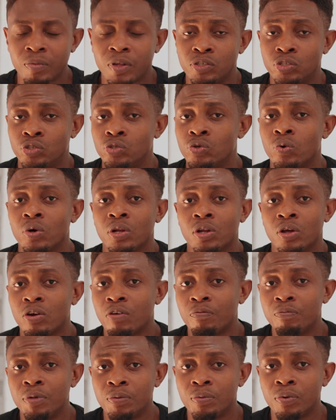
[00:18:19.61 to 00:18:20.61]
So a lot
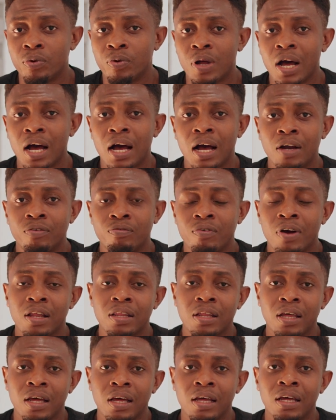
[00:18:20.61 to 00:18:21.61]
of people are
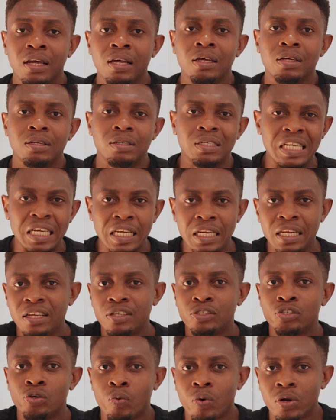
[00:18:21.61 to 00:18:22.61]
rather
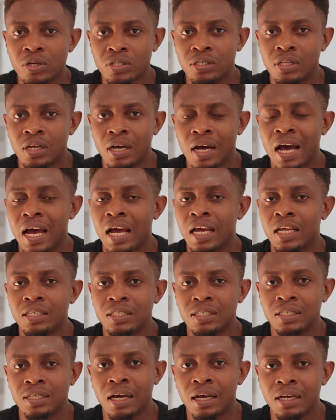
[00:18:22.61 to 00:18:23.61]
leaning towards the
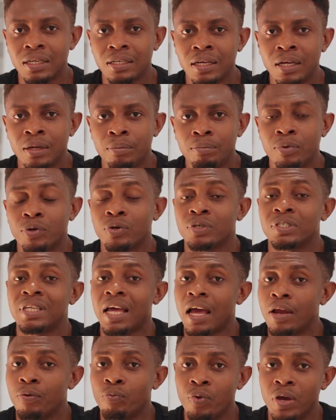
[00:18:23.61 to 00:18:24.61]
high-end side because
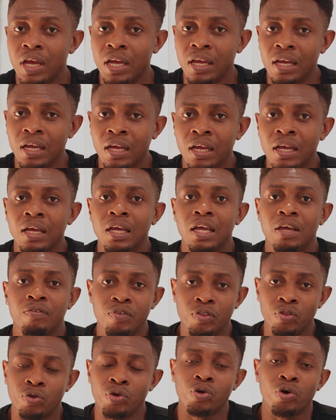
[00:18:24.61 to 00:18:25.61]
that way,
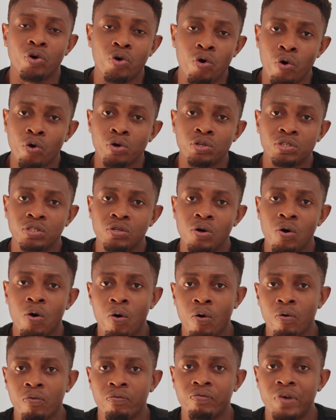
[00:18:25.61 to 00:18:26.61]
even though your cost
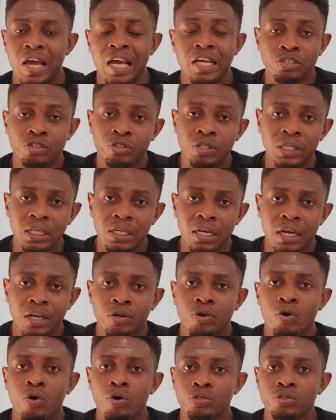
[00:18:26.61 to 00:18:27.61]
of entry and
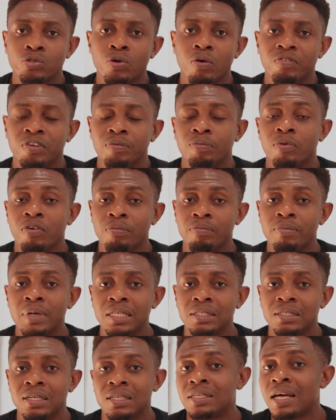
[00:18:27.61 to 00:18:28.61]
your cost of
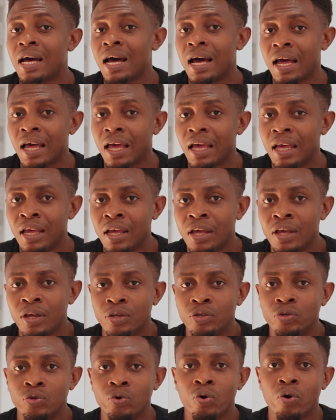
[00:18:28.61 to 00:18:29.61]
development is high,
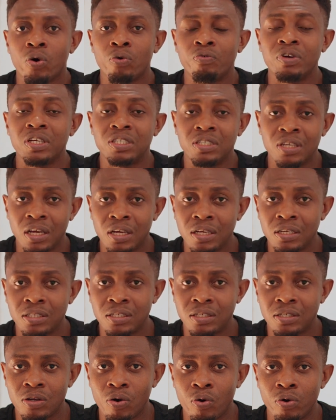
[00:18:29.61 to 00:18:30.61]
your
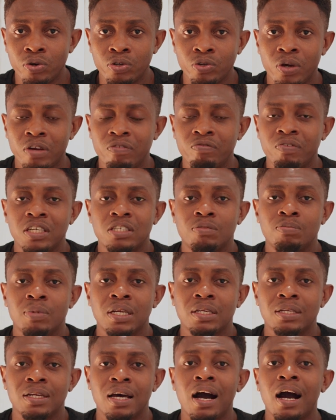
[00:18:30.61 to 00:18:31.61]
returns on your
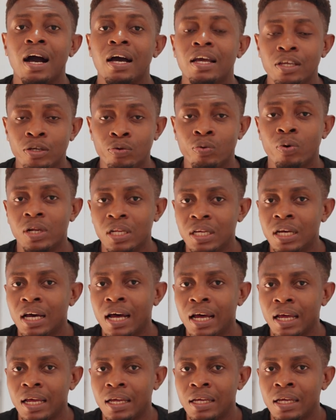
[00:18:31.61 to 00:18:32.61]
investment are equally
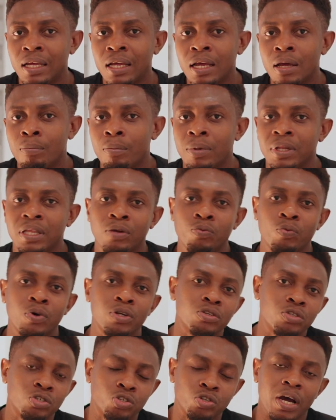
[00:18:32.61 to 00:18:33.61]
high. But then
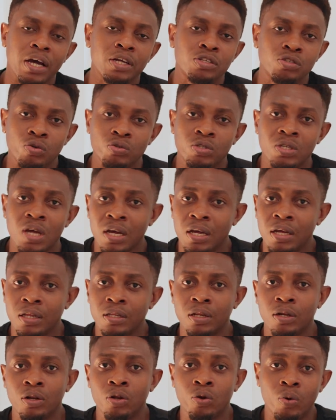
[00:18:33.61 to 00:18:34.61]
when you try to target
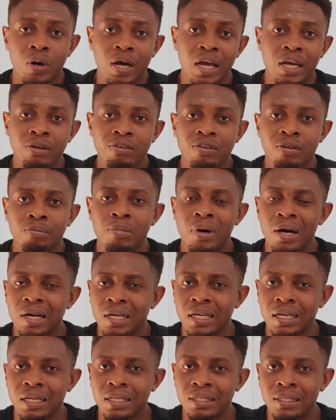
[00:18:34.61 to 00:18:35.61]
the lower end of the
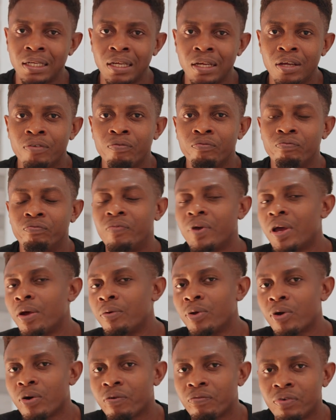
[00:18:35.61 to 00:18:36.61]
market,
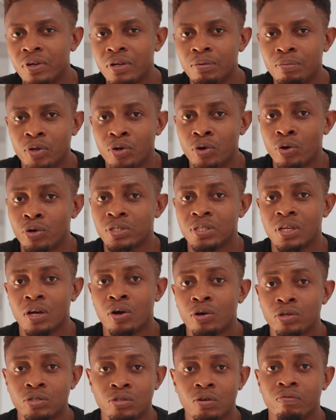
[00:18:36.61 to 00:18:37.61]
very often because the
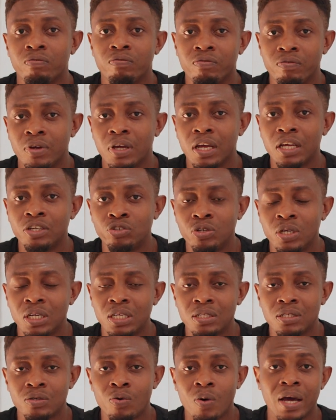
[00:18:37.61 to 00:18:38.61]
cost of entry
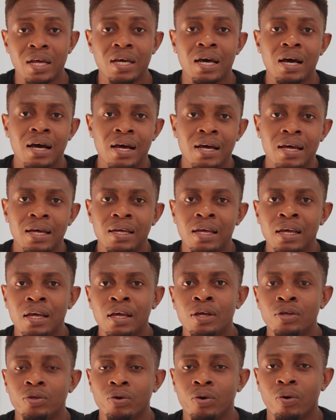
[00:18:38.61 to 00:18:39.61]
is quite high,
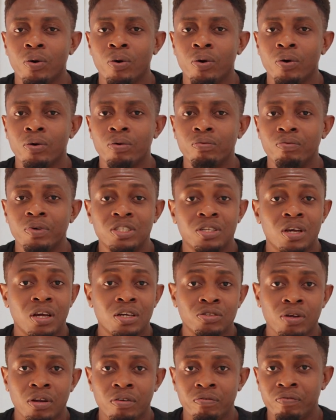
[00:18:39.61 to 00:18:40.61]
your
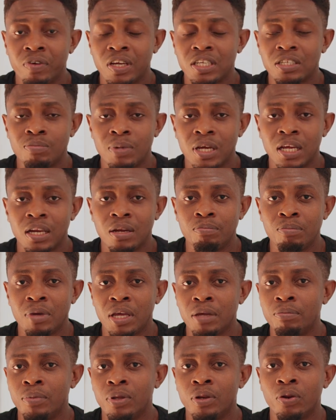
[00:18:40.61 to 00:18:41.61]
returns on investment
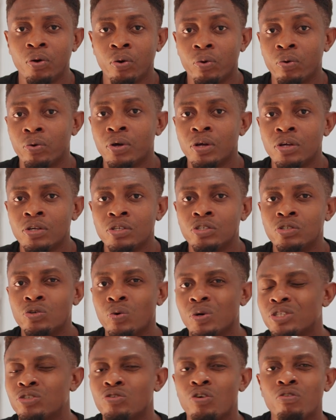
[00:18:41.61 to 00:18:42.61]
may be low.
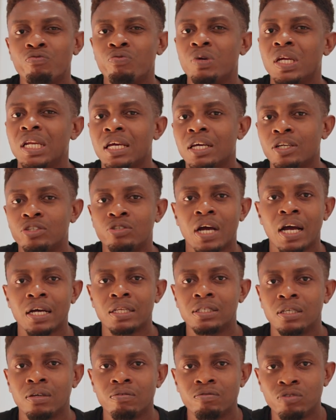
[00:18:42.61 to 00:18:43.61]
So it's not really
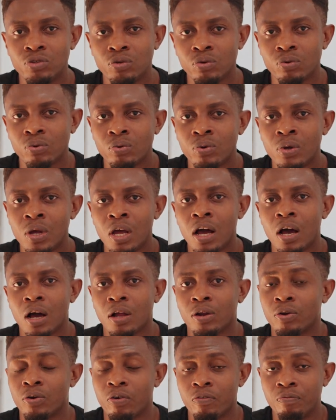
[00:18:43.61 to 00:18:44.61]
attractive to a
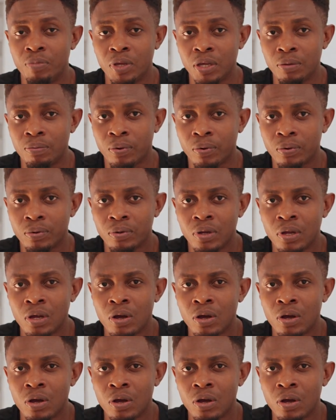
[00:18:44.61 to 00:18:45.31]
lot of people.